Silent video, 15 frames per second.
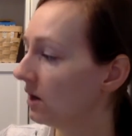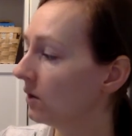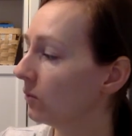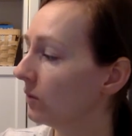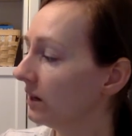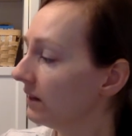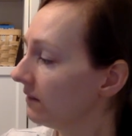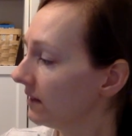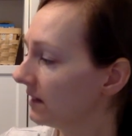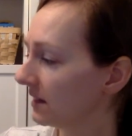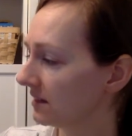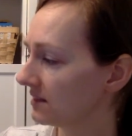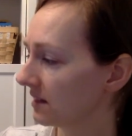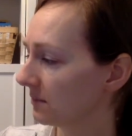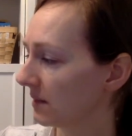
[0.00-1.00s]
One of the
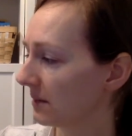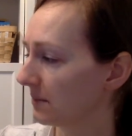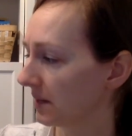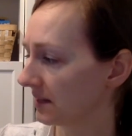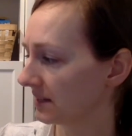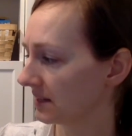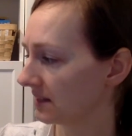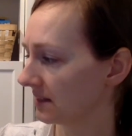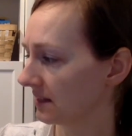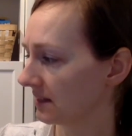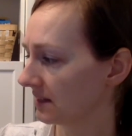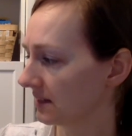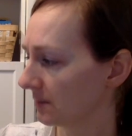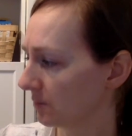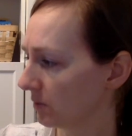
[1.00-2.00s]
kids on my bus is the
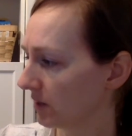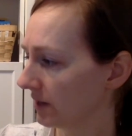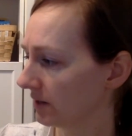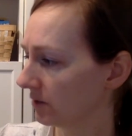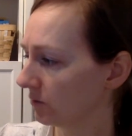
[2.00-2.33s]
dipwad